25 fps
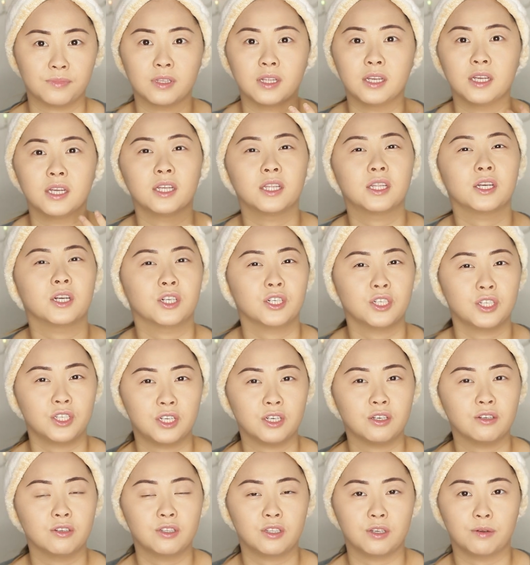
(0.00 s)
there's
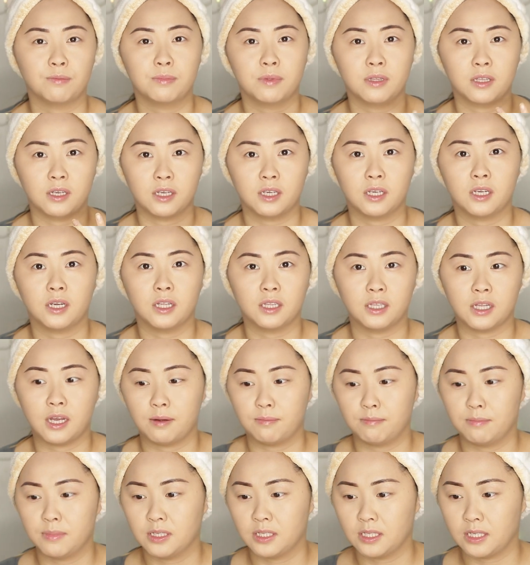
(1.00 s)
still something a
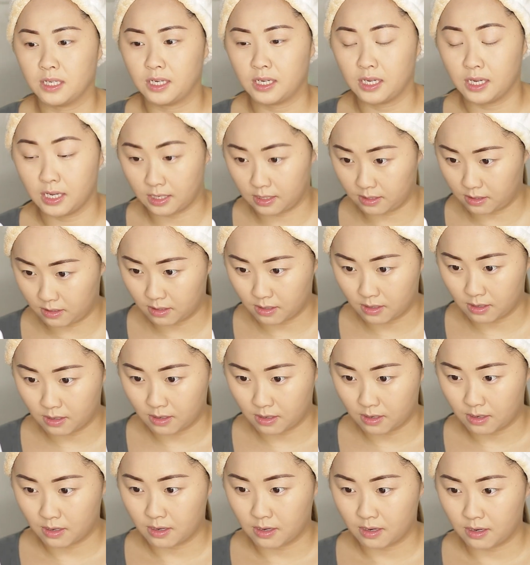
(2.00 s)
lot missing, and
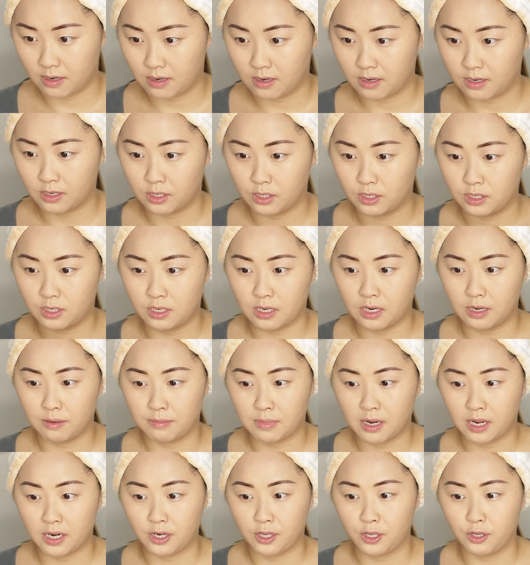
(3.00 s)
I'm
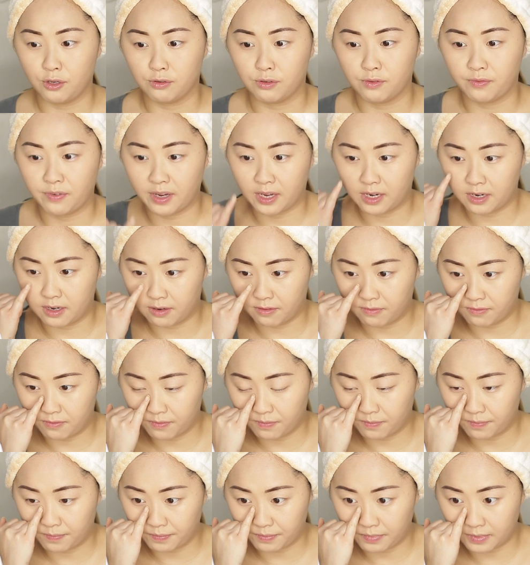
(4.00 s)
not a huge fan of
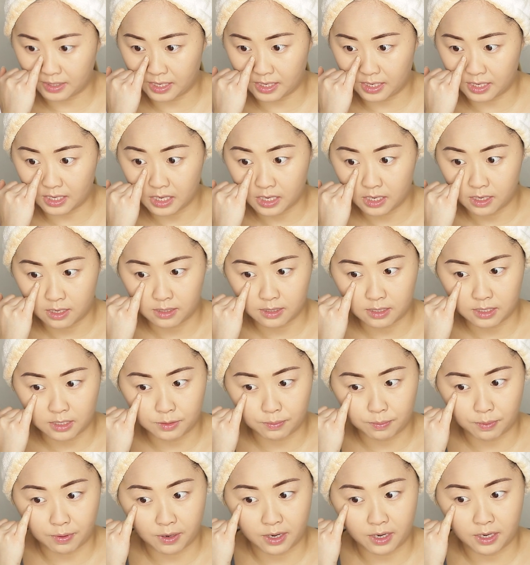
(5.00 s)
like
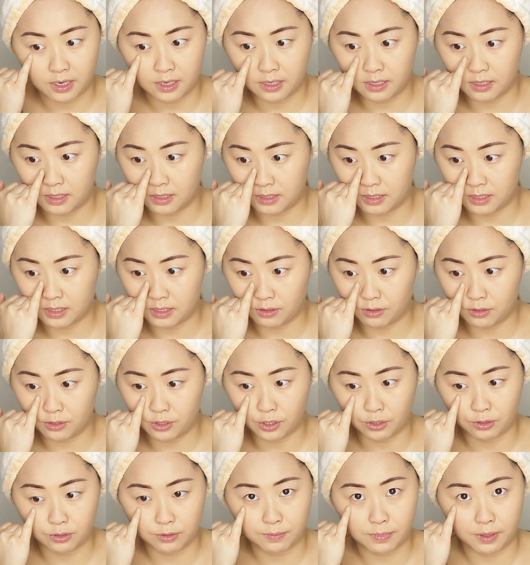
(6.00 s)
this part. It still
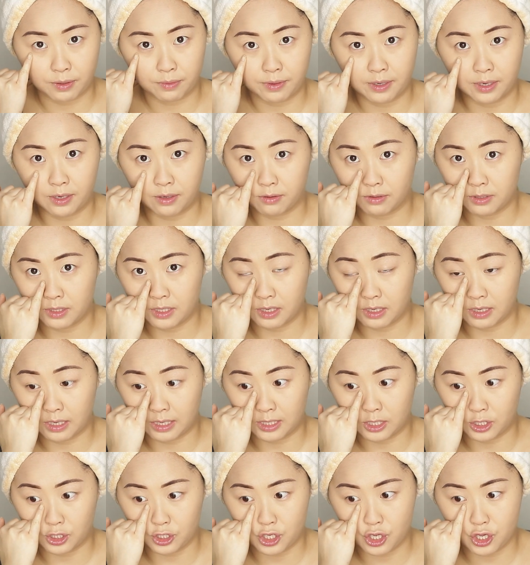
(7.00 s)
shows my wrinkles here,
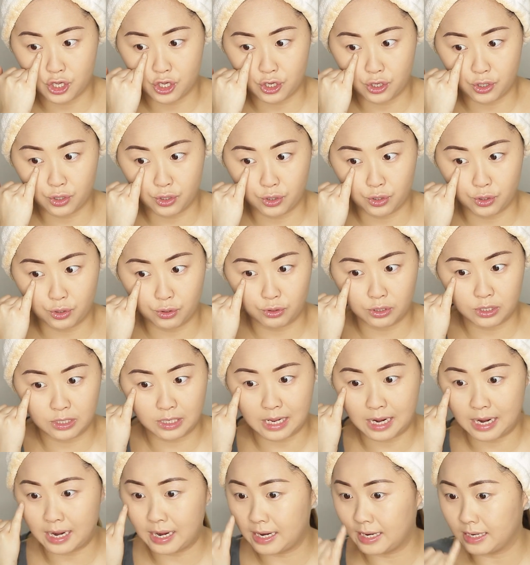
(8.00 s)
like this huge
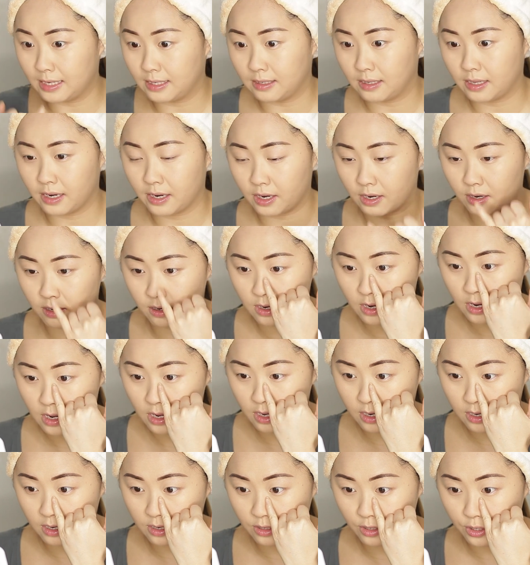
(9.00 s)
line there,
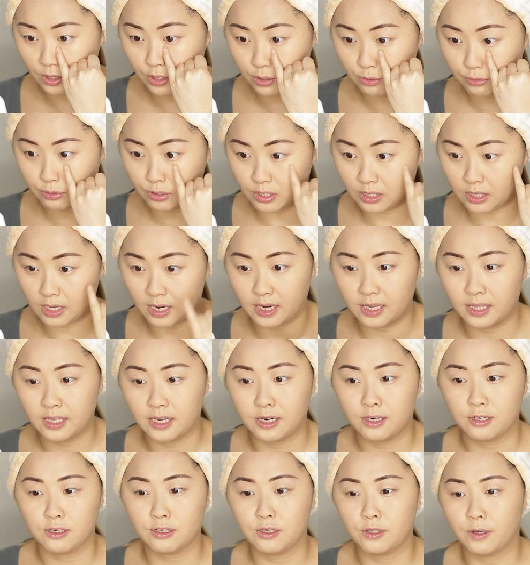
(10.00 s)
another huge line
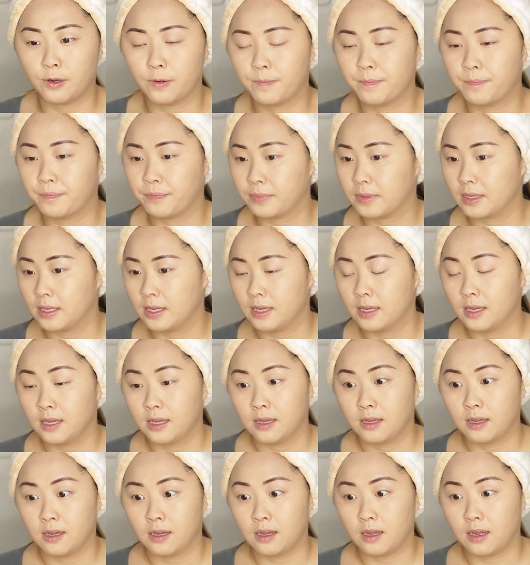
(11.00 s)
there. So,
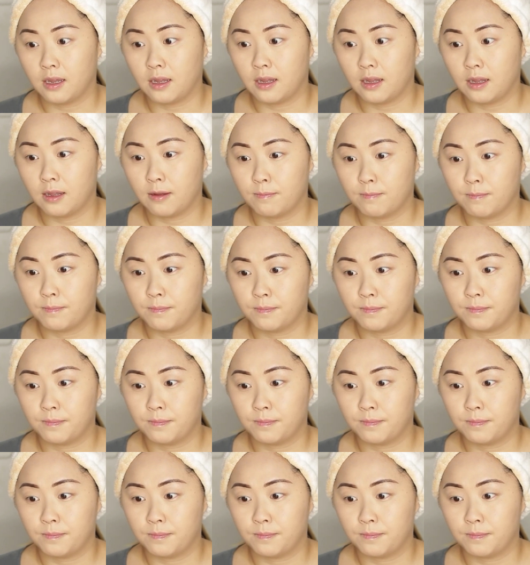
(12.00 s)
I